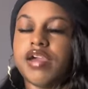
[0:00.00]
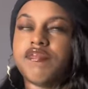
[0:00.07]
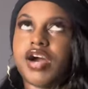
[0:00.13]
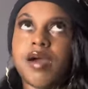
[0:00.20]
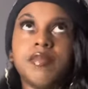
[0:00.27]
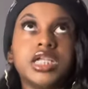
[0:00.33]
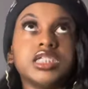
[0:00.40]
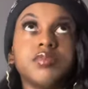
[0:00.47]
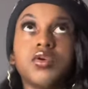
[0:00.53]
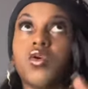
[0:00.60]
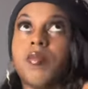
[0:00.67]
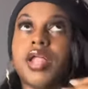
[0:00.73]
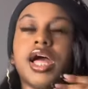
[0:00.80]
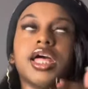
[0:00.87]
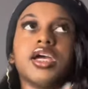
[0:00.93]
5 minutes be
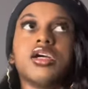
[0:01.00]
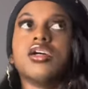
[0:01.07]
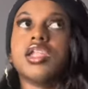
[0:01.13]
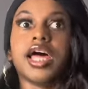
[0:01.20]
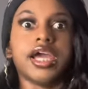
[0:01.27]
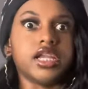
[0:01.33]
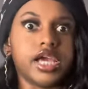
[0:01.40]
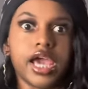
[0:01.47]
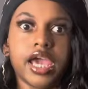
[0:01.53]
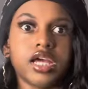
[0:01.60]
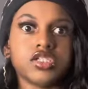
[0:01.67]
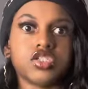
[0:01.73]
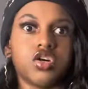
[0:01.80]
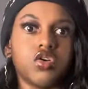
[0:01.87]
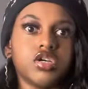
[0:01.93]
going by like
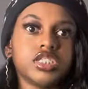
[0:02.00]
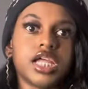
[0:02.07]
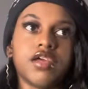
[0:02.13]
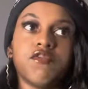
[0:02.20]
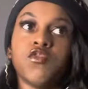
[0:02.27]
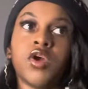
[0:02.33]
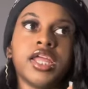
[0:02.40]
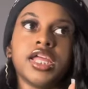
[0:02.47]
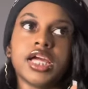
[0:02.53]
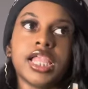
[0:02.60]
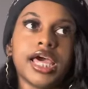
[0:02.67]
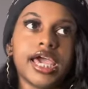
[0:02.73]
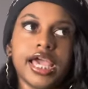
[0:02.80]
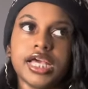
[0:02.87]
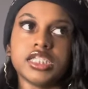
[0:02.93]
that. So it's like, if you ain't in
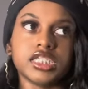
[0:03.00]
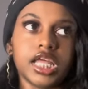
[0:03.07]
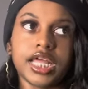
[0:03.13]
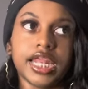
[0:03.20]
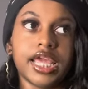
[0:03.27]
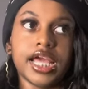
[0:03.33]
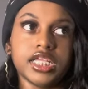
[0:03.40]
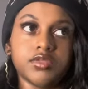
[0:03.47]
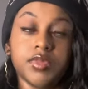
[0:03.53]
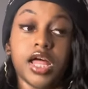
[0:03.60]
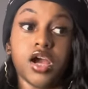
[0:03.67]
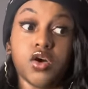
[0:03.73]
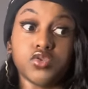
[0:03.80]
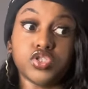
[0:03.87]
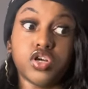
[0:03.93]
class, you have to be
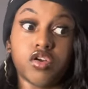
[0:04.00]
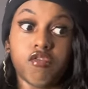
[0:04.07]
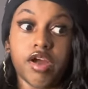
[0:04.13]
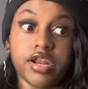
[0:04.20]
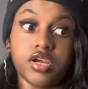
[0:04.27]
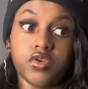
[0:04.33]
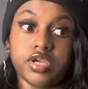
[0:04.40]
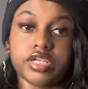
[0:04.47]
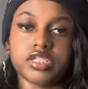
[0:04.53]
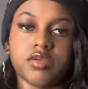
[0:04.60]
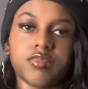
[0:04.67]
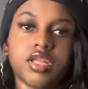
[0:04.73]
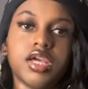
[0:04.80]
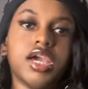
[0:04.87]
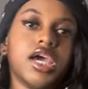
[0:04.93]
like, oh, turn around and go get
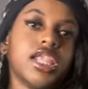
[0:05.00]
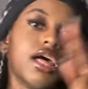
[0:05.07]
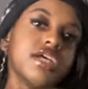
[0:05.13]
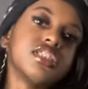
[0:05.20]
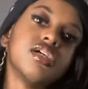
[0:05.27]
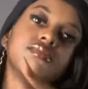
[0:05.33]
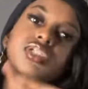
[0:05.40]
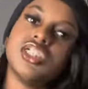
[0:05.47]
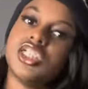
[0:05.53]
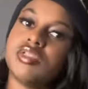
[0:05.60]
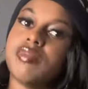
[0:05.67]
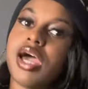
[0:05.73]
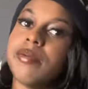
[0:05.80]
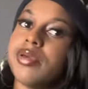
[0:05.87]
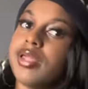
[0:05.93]
something. Like, some teachers
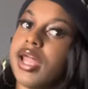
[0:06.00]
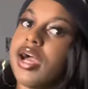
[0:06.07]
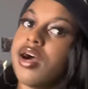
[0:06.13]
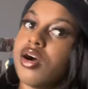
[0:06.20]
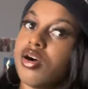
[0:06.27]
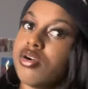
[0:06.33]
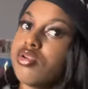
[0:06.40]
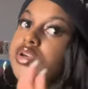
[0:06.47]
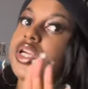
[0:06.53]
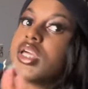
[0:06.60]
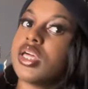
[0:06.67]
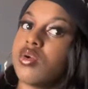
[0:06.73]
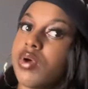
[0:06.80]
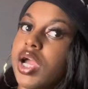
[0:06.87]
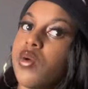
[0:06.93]
might be like, oh, you can
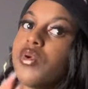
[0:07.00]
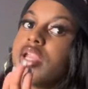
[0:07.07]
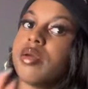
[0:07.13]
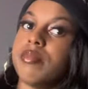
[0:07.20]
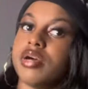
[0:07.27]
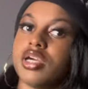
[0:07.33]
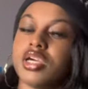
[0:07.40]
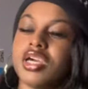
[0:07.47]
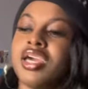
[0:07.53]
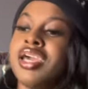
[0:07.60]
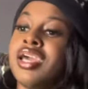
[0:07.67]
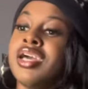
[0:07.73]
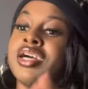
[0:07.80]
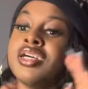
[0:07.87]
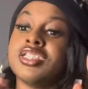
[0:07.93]
get away with it, but
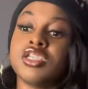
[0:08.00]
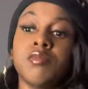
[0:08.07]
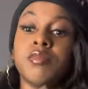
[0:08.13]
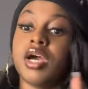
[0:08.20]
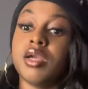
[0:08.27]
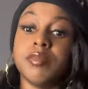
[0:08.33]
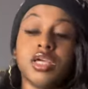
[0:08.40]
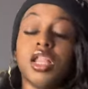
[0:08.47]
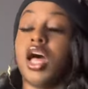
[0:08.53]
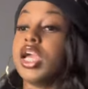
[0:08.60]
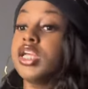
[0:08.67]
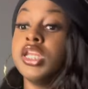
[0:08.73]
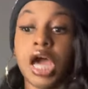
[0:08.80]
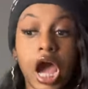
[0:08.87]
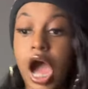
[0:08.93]
some might be like,
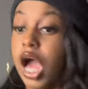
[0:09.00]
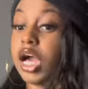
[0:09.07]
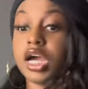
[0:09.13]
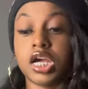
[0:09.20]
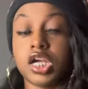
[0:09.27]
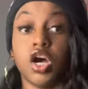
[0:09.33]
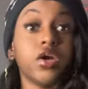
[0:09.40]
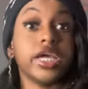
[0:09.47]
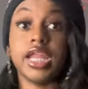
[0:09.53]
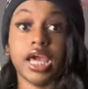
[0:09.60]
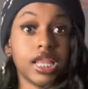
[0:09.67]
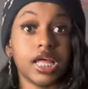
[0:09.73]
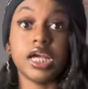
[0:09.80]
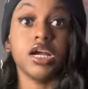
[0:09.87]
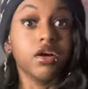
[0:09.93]
nah, go get
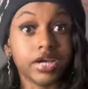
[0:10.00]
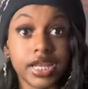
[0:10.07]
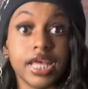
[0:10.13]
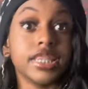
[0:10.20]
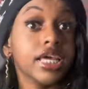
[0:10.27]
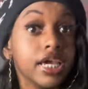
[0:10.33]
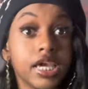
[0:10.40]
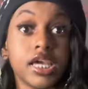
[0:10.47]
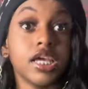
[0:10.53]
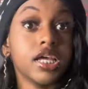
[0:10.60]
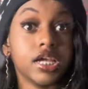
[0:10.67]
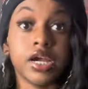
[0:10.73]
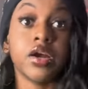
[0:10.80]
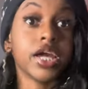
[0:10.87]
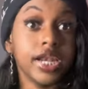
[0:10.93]
that thing,
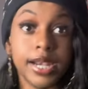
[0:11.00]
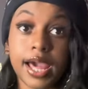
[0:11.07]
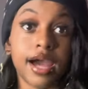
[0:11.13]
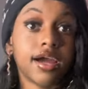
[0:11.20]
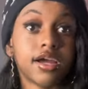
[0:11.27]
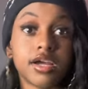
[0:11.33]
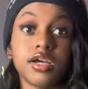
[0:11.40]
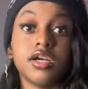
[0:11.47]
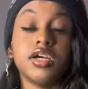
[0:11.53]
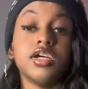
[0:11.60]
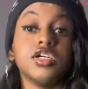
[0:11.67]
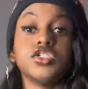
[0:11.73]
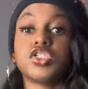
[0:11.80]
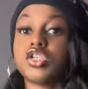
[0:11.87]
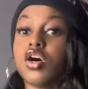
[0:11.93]
go get it now.
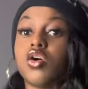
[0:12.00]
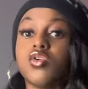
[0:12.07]
So,